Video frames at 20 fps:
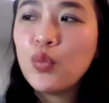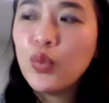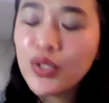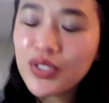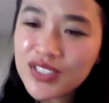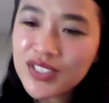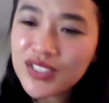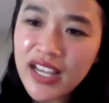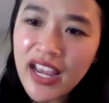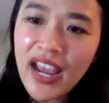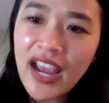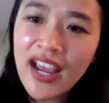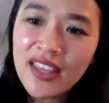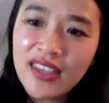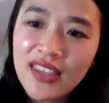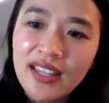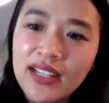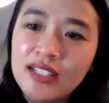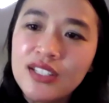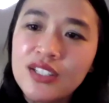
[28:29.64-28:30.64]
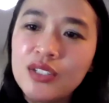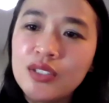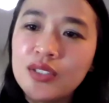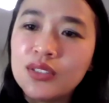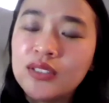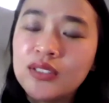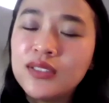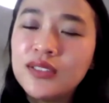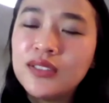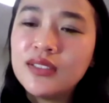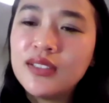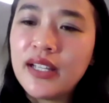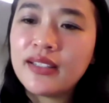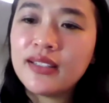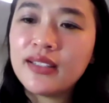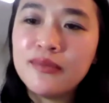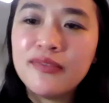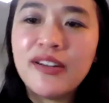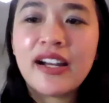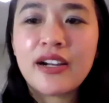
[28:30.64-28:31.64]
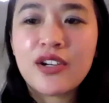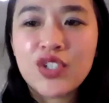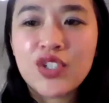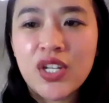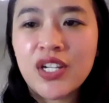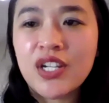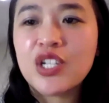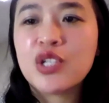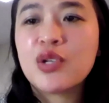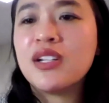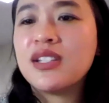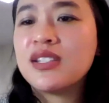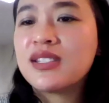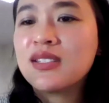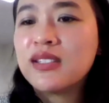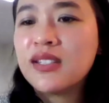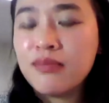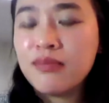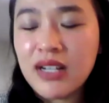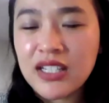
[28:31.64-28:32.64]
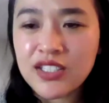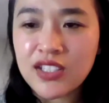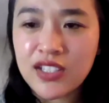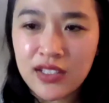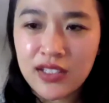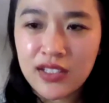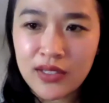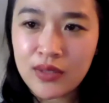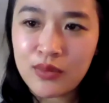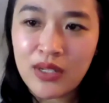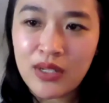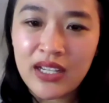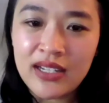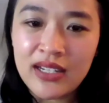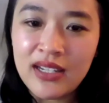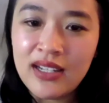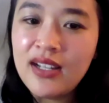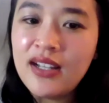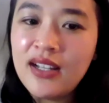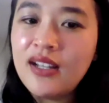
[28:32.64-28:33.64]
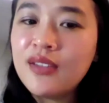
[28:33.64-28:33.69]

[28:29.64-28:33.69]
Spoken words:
will say they do like lymphatic drainage and it's a muscular one.